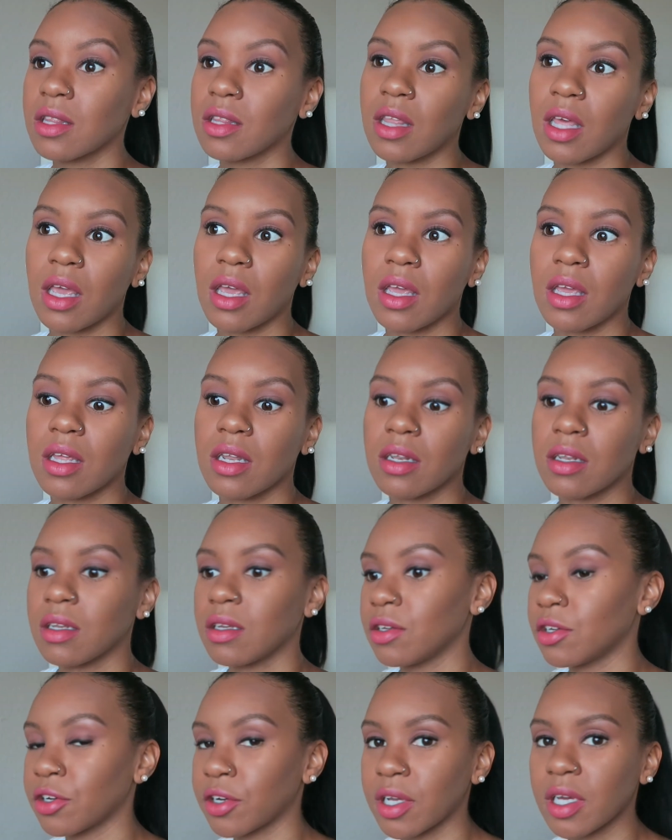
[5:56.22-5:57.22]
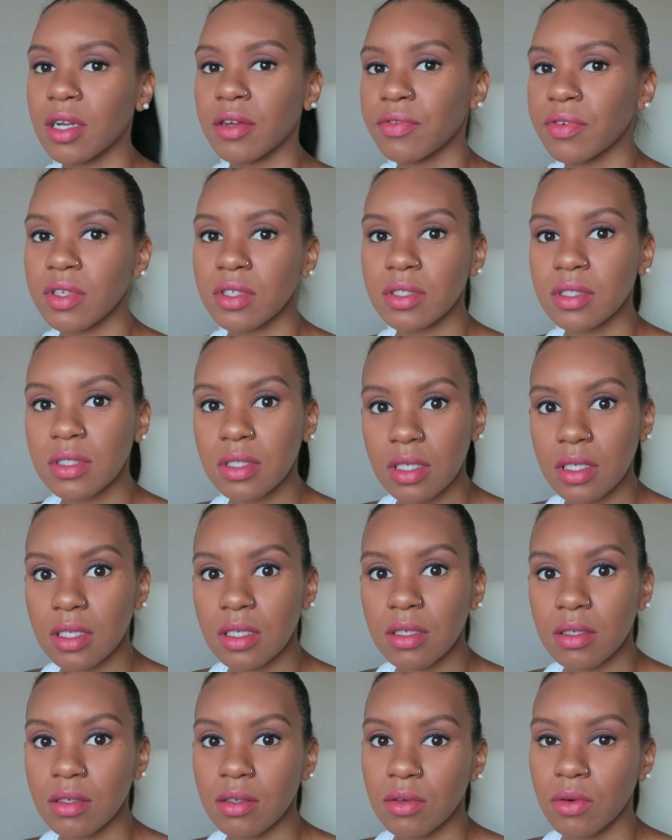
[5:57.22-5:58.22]
then you're gonna feel
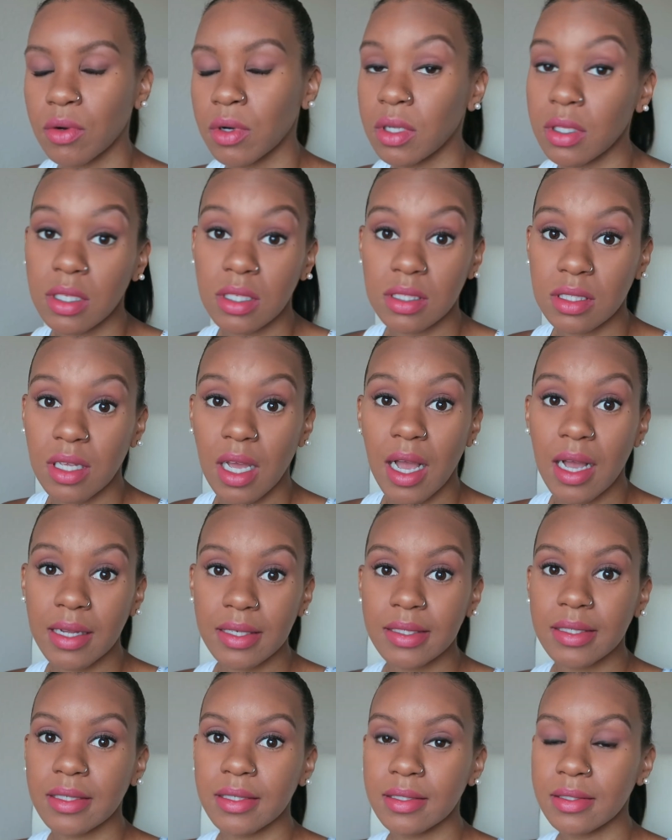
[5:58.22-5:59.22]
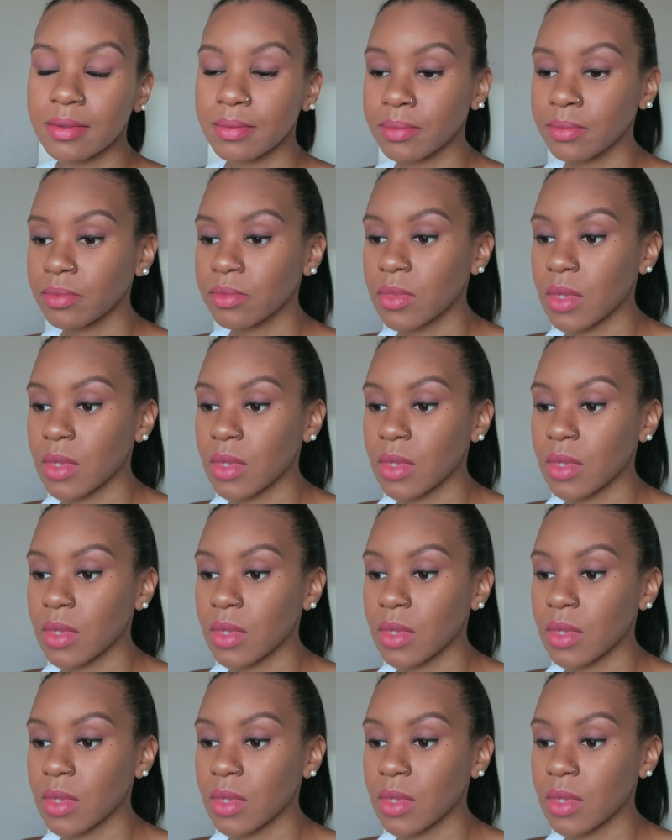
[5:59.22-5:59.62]
sick, or at least I did.